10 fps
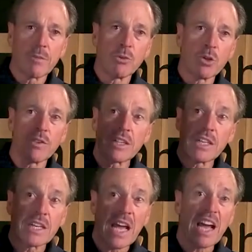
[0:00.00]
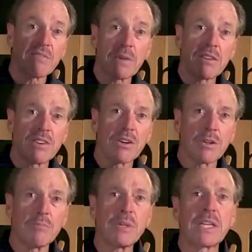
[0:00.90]
and move, and then have my
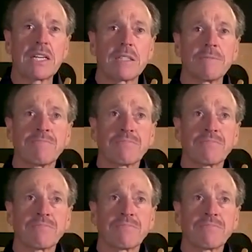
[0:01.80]
very being.